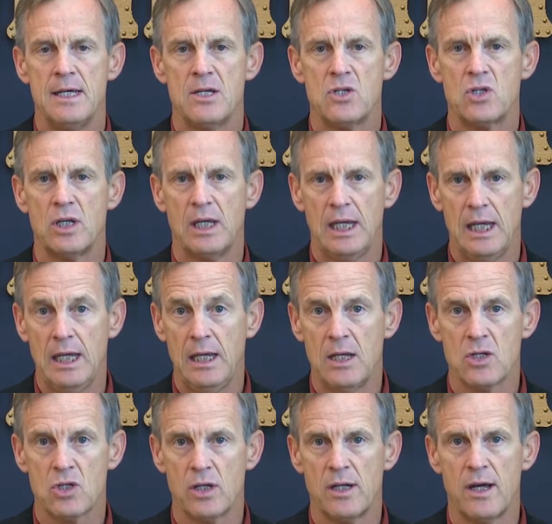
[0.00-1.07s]
Seguin
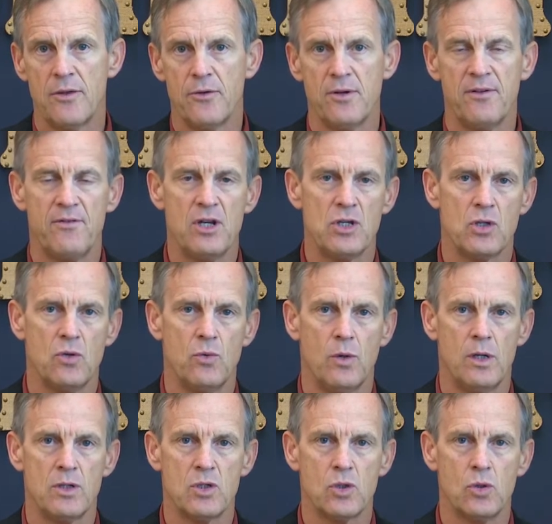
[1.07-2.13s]
is another Division
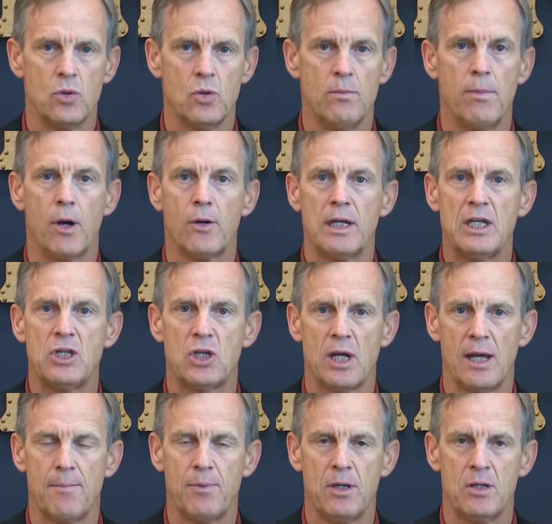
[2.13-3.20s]
I school. Bernie
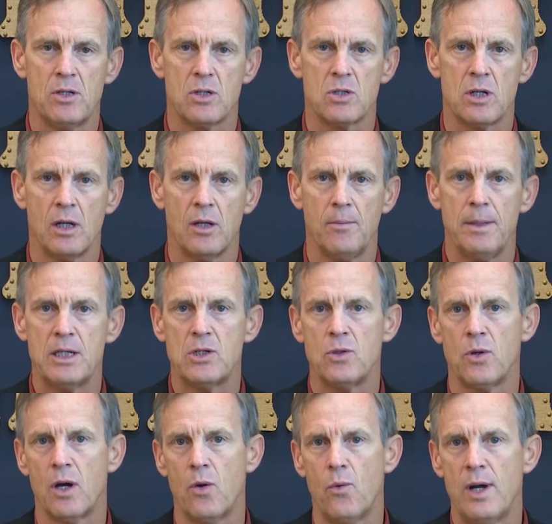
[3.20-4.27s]
Champion, just a little bit
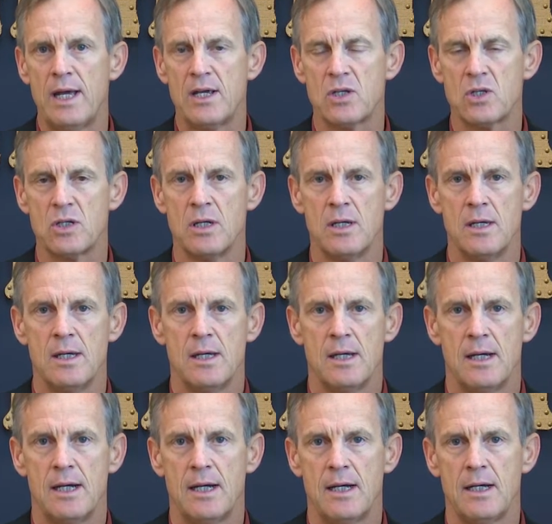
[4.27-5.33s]
to our west,
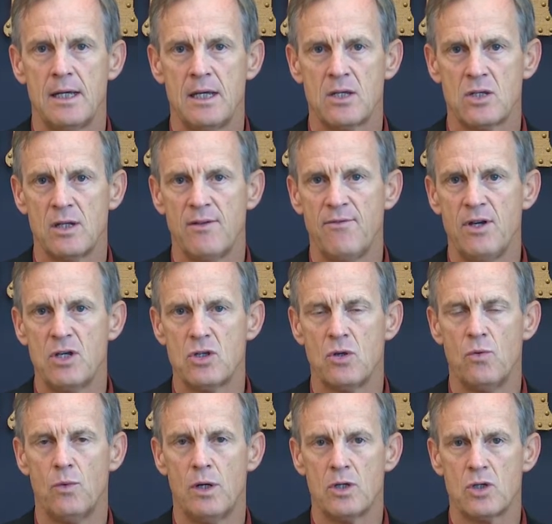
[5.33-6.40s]
is a
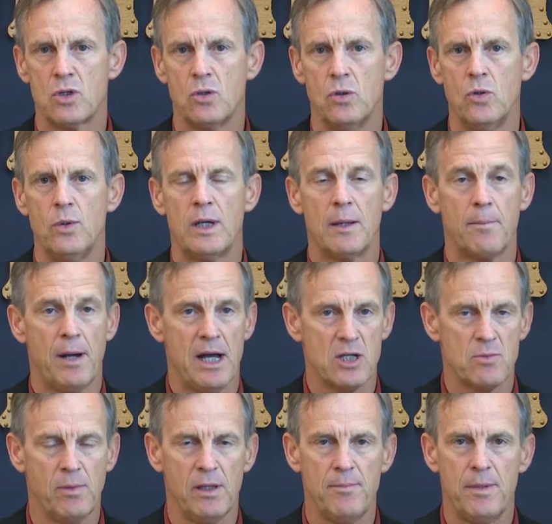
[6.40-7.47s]
Division I school. We could
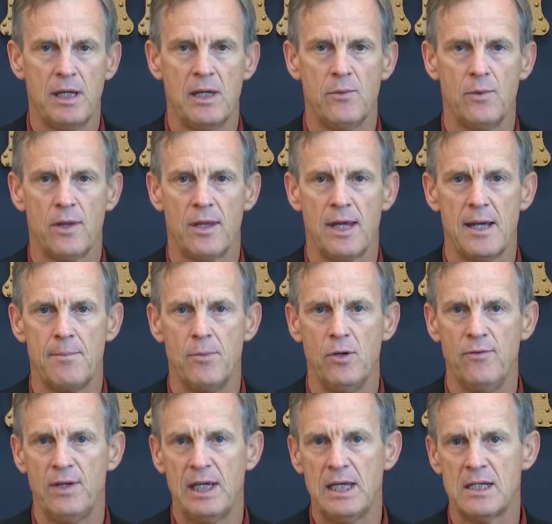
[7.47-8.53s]
possibly be in with them.
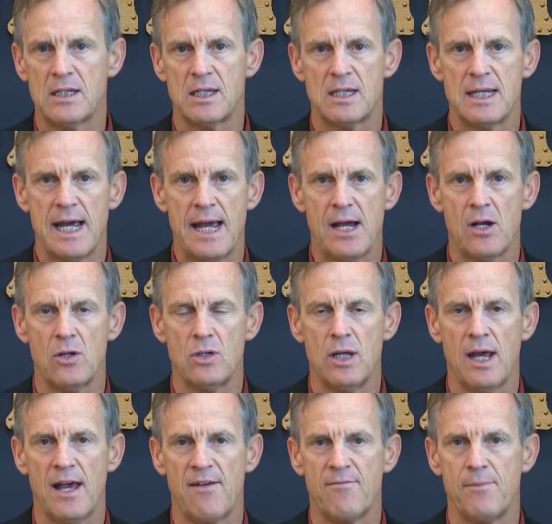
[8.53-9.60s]
Moving into town,
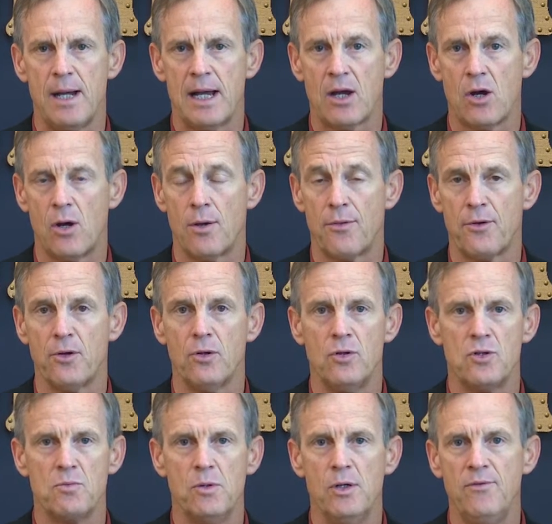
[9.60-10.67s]
you have MacArthur,
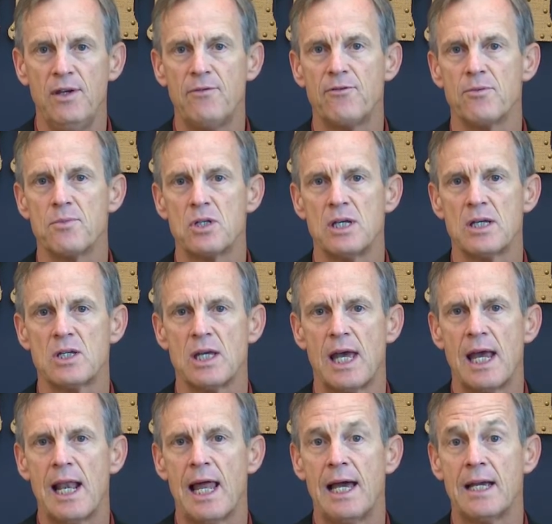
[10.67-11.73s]
who's moving from
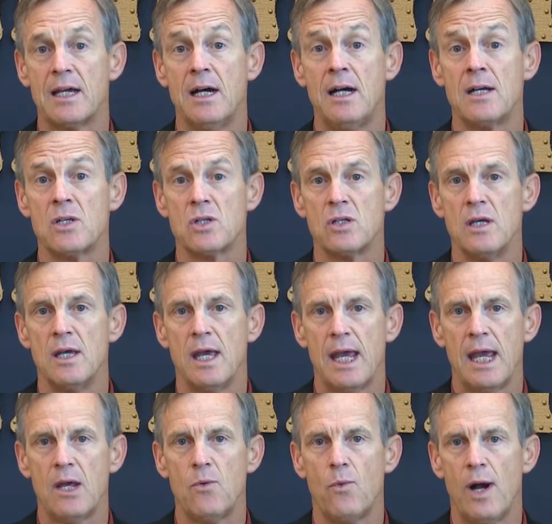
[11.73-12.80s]
6A like us,
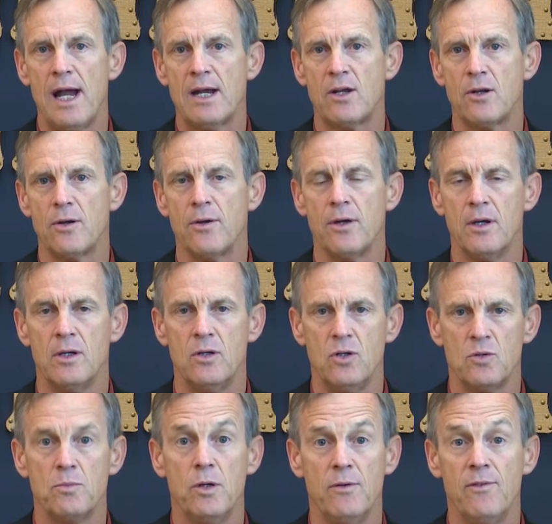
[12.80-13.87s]
and Wagner,
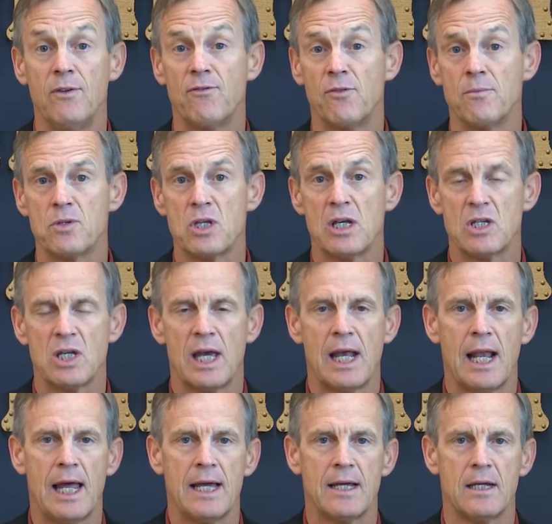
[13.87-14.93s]
who's moving from 6A
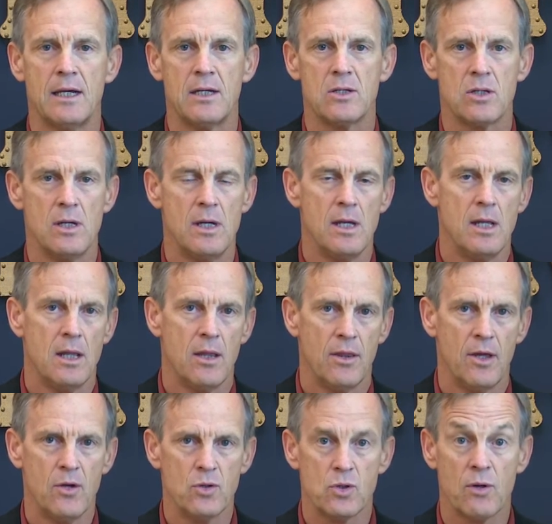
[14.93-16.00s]
like us.
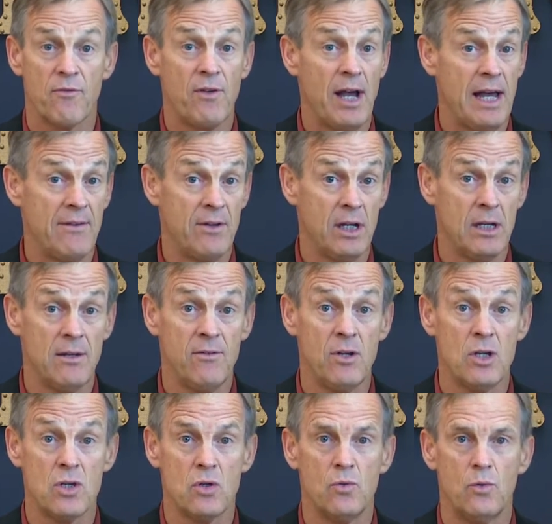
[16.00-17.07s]
Those are 5A
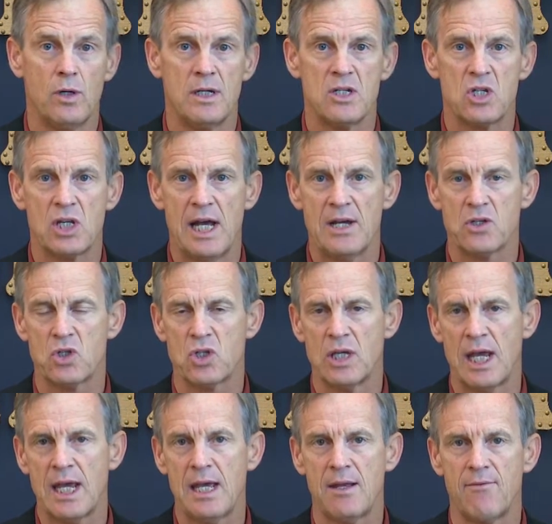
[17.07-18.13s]
Division I. South
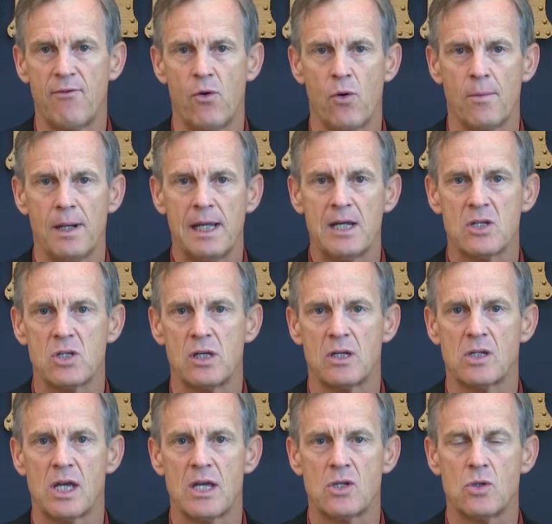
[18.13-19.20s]
Sand, formerly a
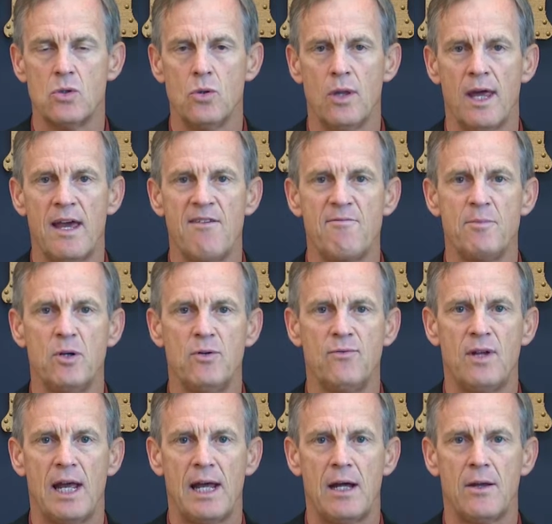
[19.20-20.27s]
6A school, they've
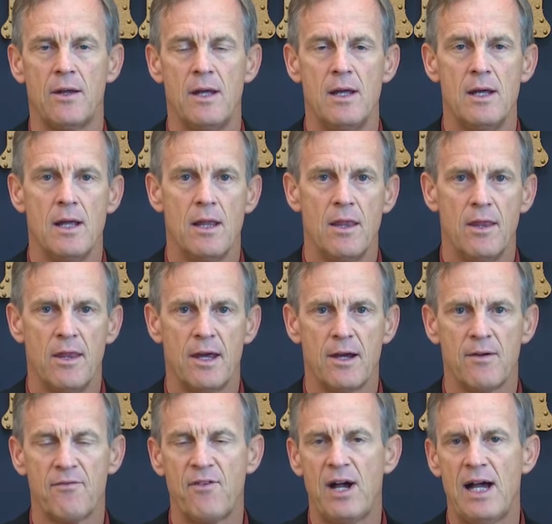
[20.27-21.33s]
moved down.
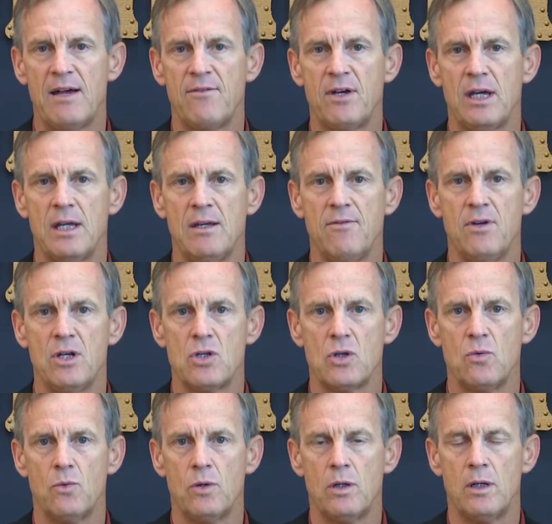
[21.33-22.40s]
They're 5A
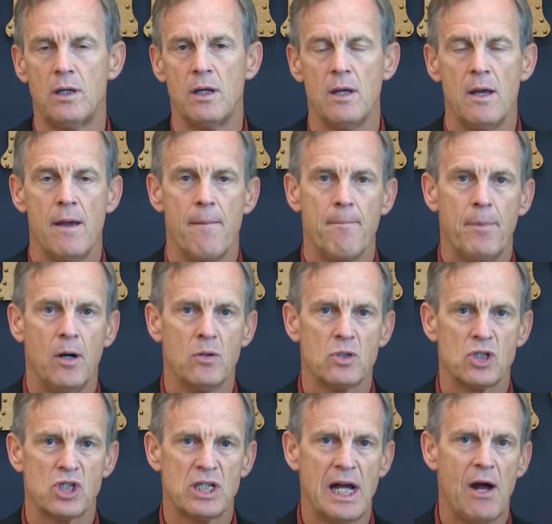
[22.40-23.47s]
Division I. Both
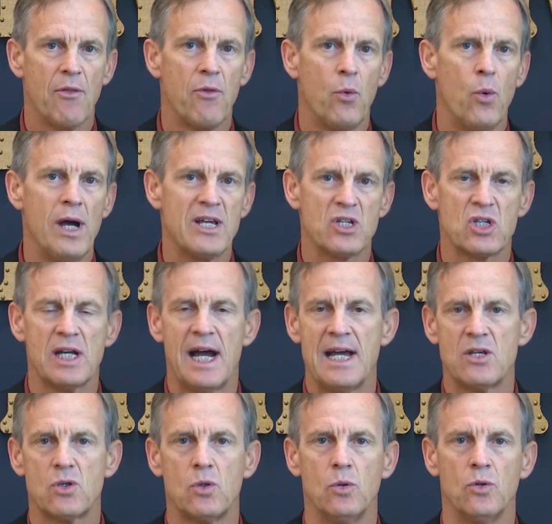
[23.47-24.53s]
Southwest
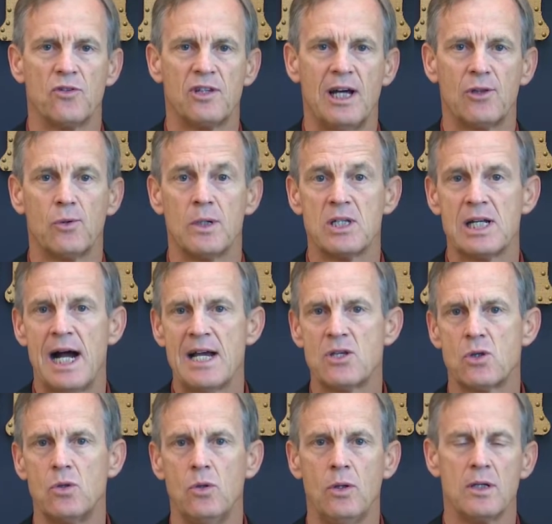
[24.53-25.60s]
High School, Southwest High
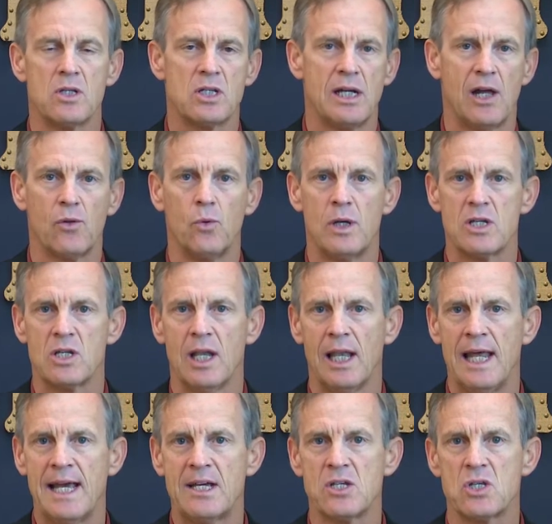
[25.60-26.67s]
School and Southwest
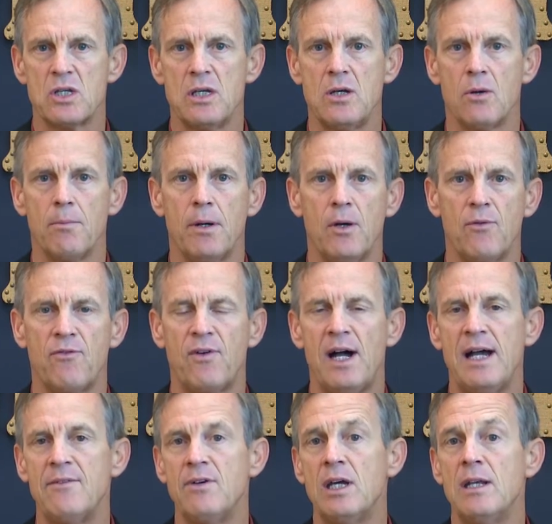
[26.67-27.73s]
Legacy are both
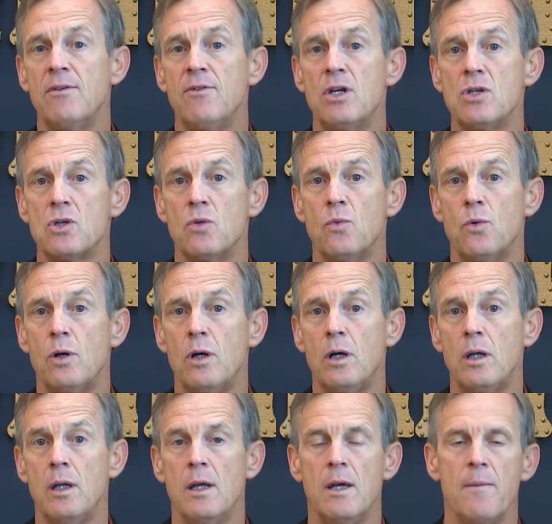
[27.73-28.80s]
5A Division I.